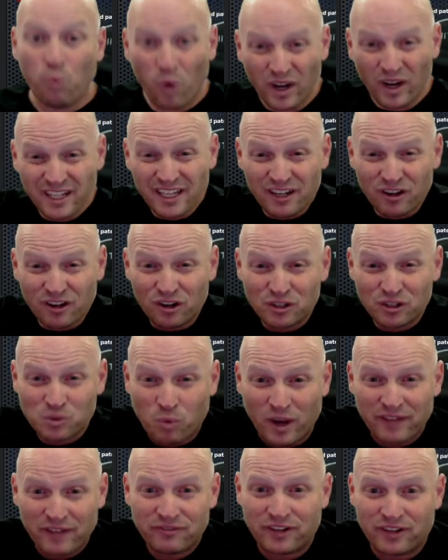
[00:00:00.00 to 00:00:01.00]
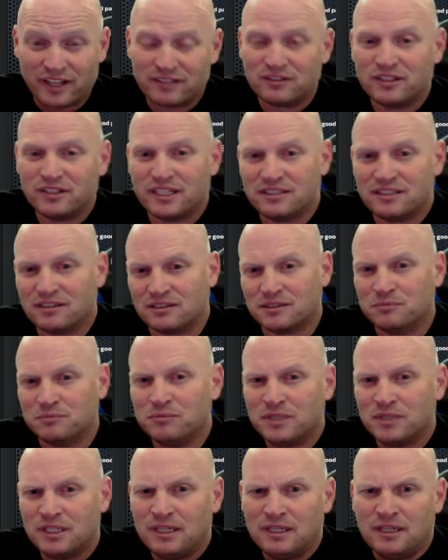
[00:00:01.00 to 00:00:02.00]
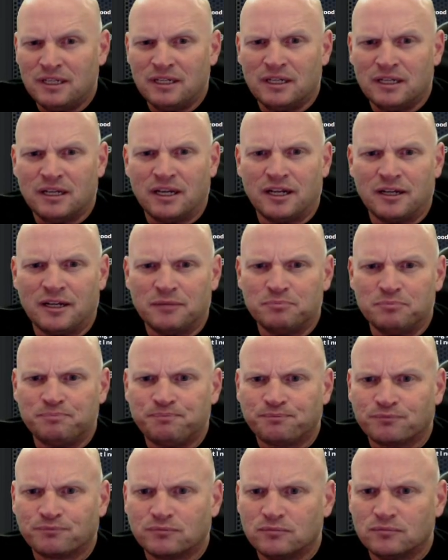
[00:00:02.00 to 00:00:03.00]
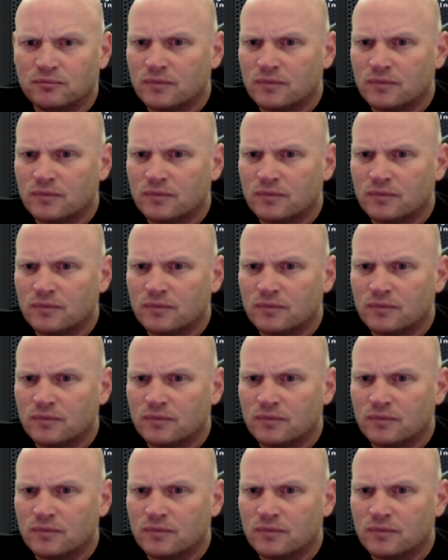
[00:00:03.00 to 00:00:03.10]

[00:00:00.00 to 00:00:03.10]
One gigahertz Wi-Fi. Oh, that's awesome. Um,